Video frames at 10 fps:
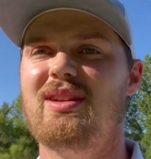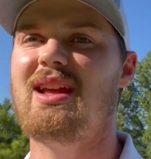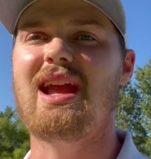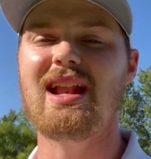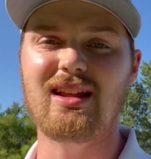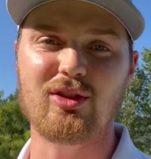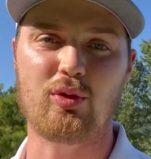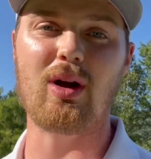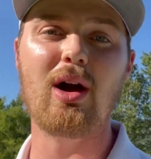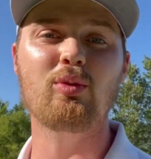hitting the
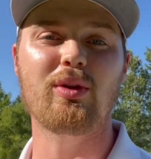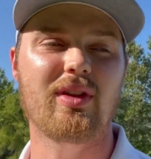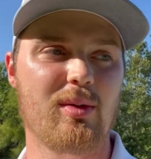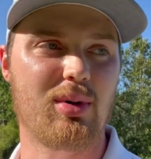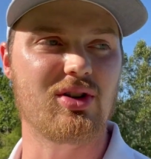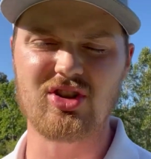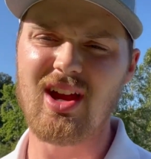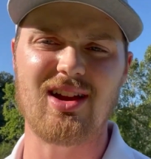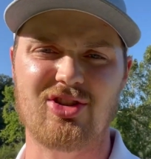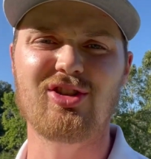ground with it a bunch,
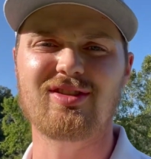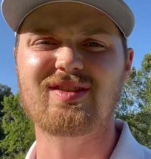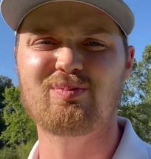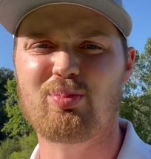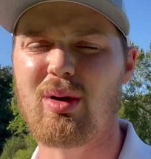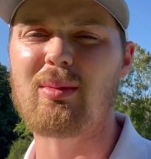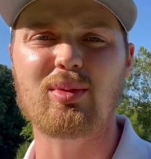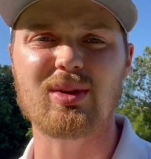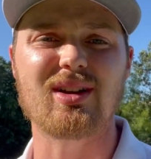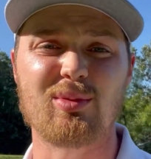yeah, sure, it's
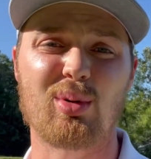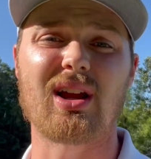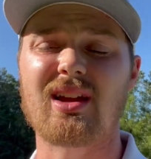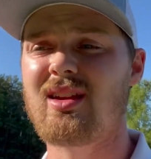probably gonna break.